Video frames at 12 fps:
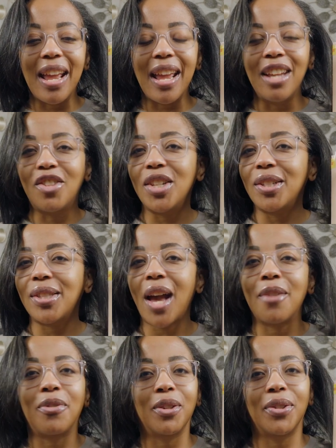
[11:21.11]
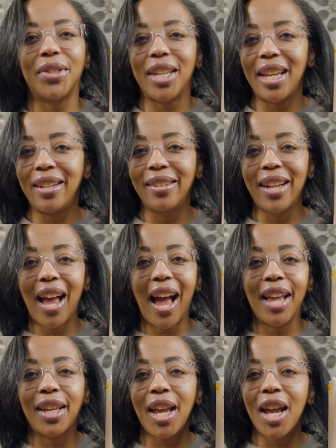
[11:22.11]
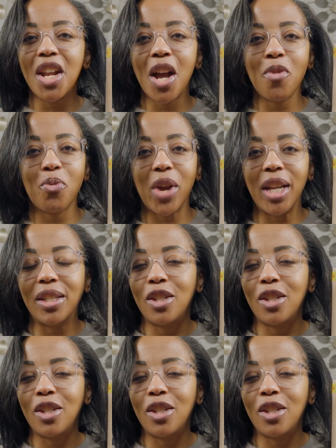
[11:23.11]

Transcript: I feel seen. I cannot wait